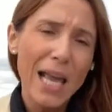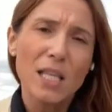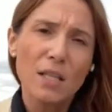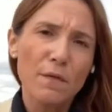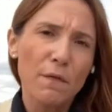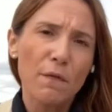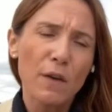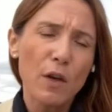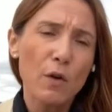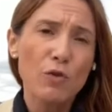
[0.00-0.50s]
its
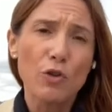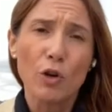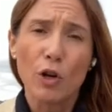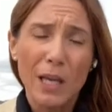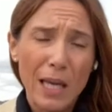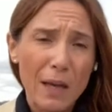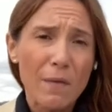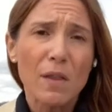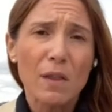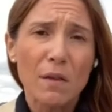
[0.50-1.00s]
future,
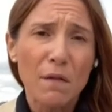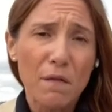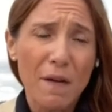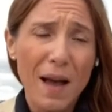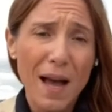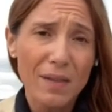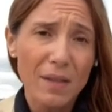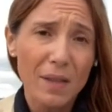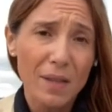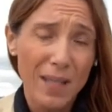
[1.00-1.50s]
given the
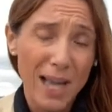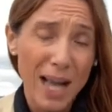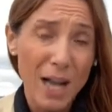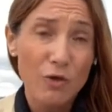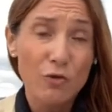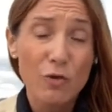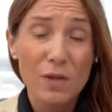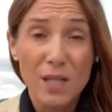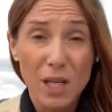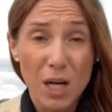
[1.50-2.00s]
fact that the
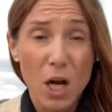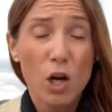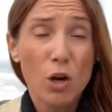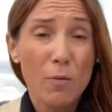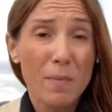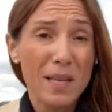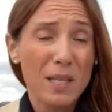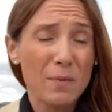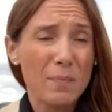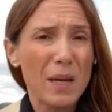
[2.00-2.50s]
country's
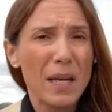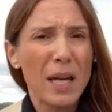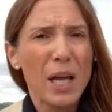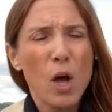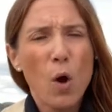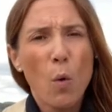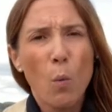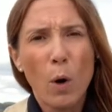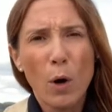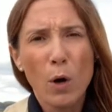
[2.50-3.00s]
economy has been
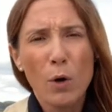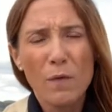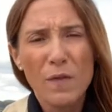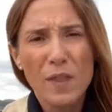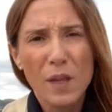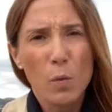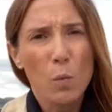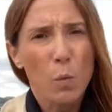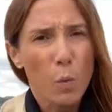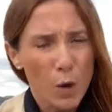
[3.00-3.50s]
one of
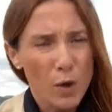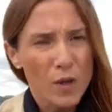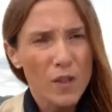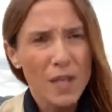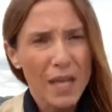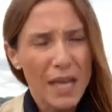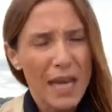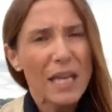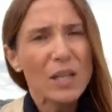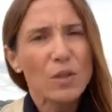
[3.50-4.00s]
the
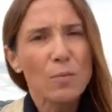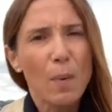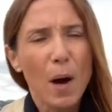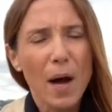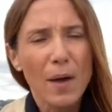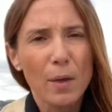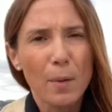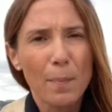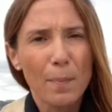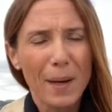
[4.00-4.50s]
worst hit
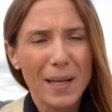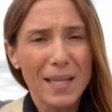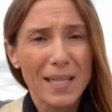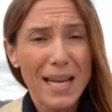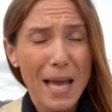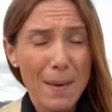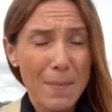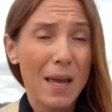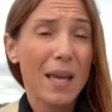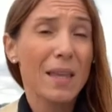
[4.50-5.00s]
by the
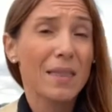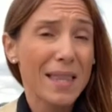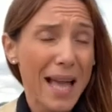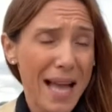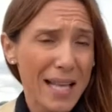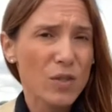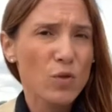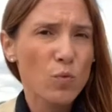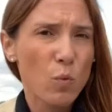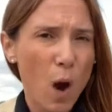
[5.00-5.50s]
pandemic.
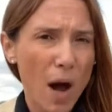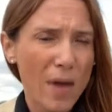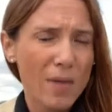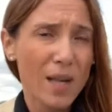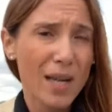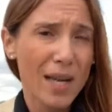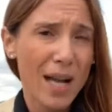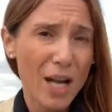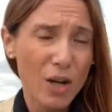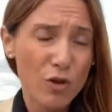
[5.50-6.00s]
That's why
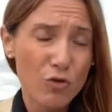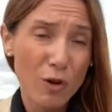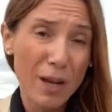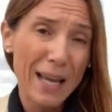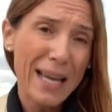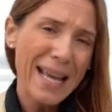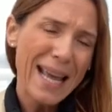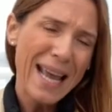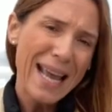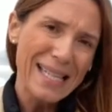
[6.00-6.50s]
the
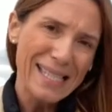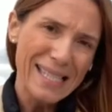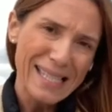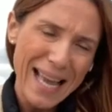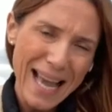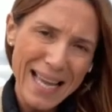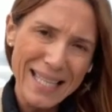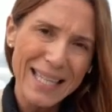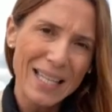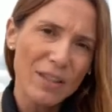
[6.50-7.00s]
country is
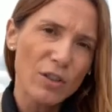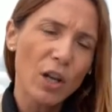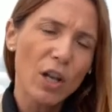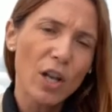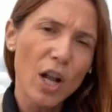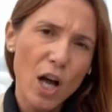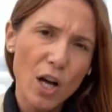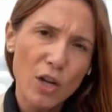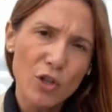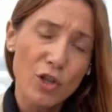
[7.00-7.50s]
getting the
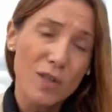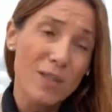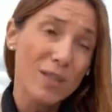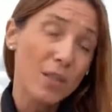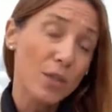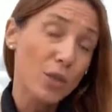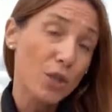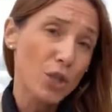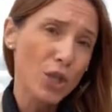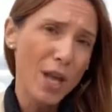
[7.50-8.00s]

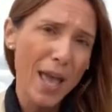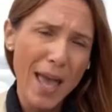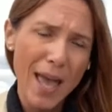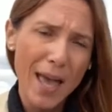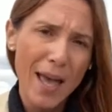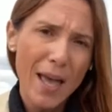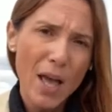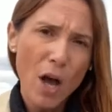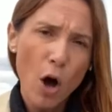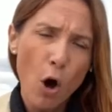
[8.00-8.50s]
largest
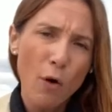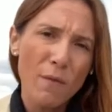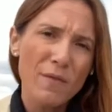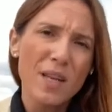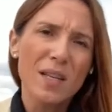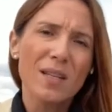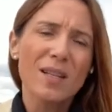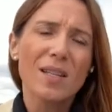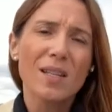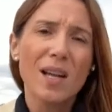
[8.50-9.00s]
share of
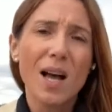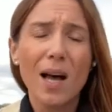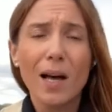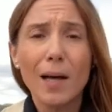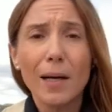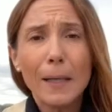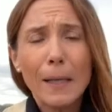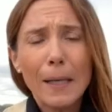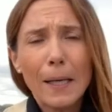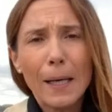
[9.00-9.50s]
the
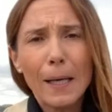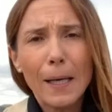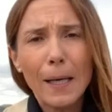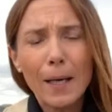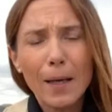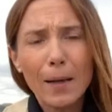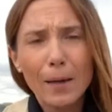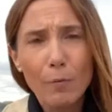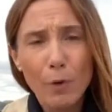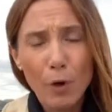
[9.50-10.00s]
entire
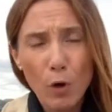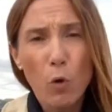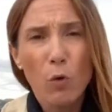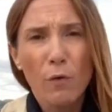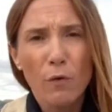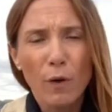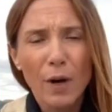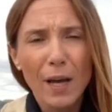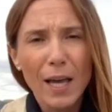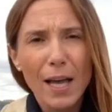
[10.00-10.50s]

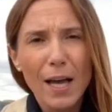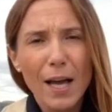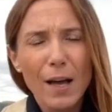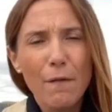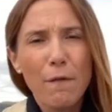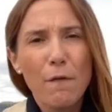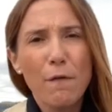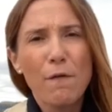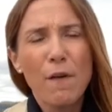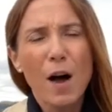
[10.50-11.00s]
recovery
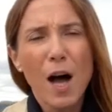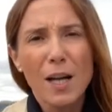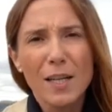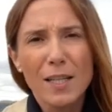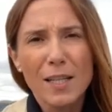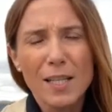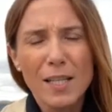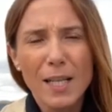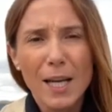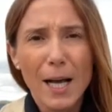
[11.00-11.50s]

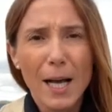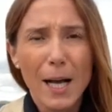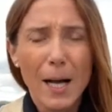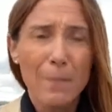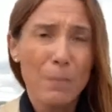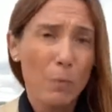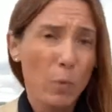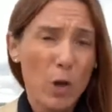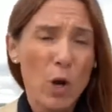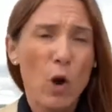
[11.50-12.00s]
fund.
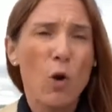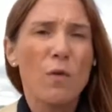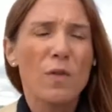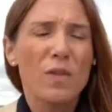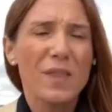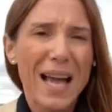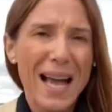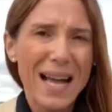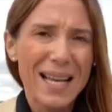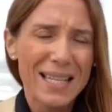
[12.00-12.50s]
We know
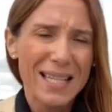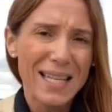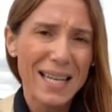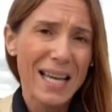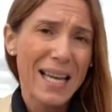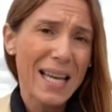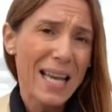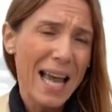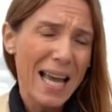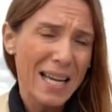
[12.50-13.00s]
that
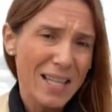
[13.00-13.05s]
a